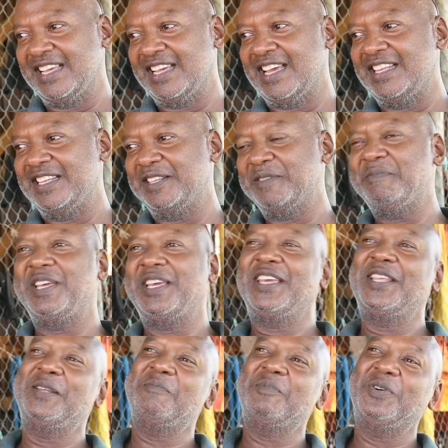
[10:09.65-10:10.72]
I didn't make
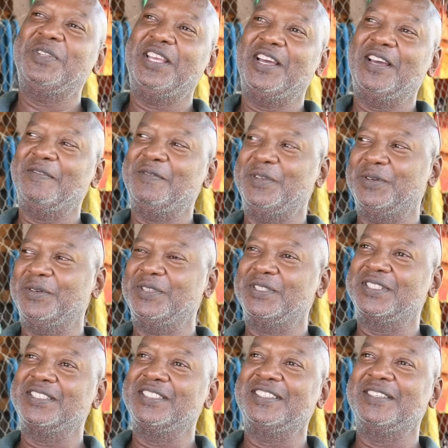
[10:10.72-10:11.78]
any money off
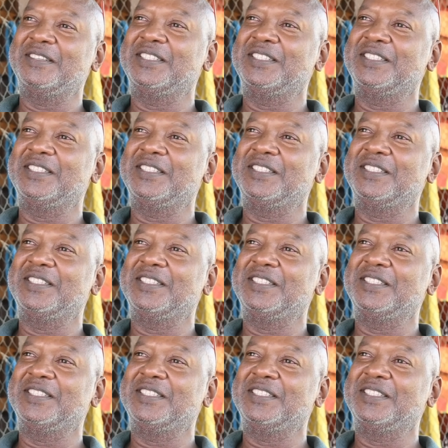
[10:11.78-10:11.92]
those.